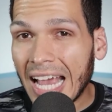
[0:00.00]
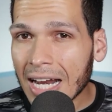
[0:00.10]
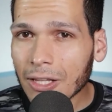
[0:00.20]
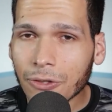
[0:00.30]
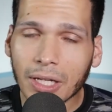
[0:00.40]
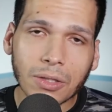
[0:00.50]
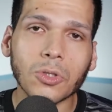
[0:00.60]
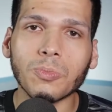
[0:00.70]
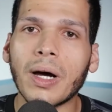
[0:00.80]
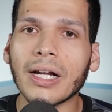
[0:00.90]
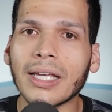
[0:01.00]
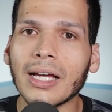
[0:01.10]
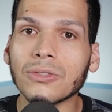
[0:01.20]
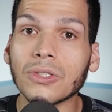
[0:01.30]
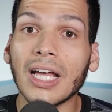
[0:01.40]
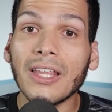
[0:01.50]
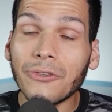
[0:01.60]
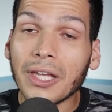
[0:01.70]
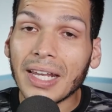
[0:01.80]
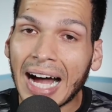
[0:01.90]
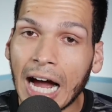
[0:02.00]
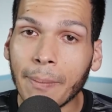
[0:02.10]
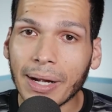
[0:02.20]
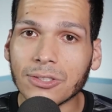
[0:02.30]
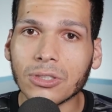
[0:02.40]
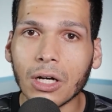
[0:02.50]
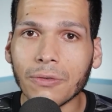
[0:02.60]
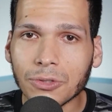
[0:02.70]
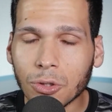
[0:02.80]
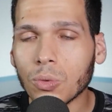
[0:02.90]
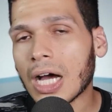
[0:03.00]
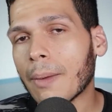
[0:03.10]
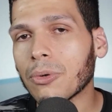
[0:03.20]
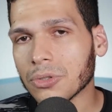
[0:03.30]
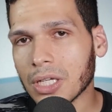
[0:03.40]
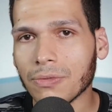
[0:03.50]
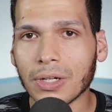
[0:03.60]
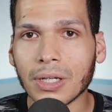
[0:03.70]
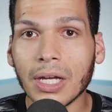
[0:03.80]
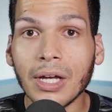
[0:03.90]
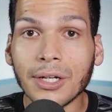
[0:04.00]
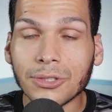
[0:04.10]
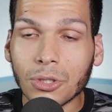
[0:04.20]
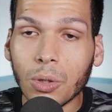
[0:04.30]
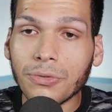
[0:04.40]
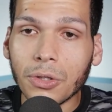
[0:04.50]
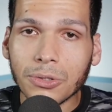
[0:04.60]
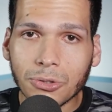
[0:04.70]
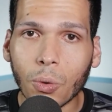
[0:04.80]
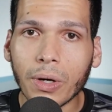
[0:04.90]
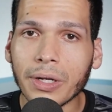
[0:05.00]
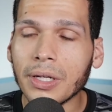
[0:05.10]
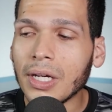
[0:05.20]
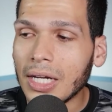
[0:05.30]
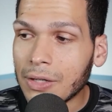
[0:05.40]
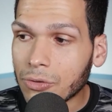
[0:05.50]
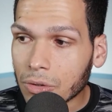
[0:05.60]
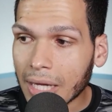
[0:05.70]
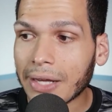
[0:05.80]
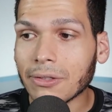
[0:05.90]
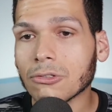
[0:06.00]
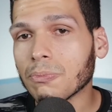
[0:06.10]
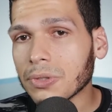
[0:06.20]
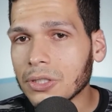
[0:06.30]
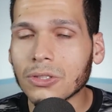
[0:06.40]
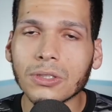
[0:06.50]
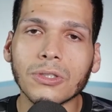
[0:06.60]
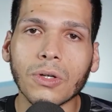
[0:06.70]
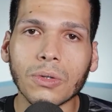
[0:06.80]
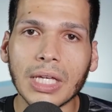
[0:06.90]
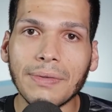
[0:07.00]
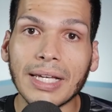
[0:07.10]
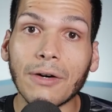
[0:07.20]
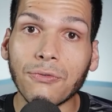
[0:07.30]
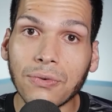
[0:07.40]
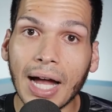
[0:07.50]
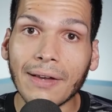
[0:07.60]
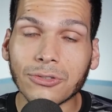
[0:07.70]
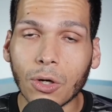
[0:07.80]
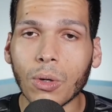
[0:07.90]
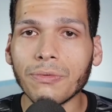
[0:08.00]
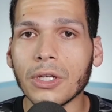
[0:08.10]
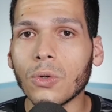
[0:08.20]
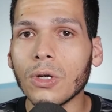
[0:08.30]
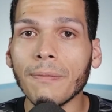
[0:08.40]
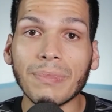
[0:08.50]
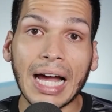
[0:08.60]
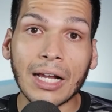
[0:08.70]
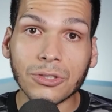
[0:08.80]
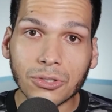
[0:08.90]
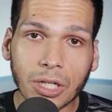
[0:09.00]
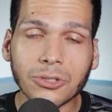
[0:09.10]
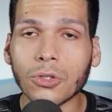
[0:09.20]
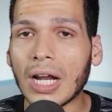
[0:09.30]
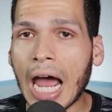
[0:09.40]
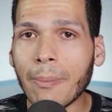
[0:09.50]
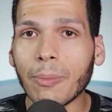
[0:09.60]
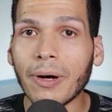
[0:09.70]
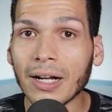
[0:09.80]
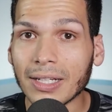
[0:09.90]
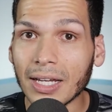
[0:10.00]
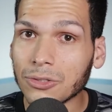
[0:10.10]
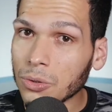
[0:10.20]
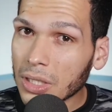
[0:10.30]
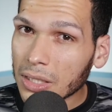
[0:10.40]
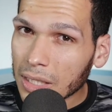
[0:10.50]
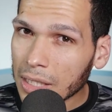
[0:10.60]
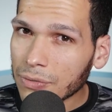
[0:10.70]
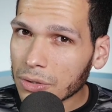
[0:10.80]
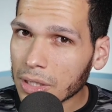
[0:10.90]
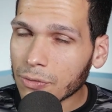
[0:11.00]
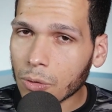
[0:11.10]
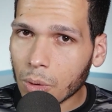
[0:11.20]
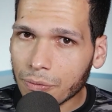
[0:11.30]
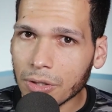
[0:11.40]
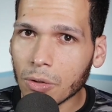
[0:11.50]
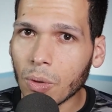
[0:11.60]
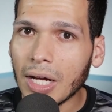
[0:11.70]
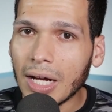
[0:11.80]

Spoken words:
anything in this podcast that I myself do not believe in. So if you like this, please consider leaving a 5-star review on Stitcher, Apple Podcast. You can even leave a review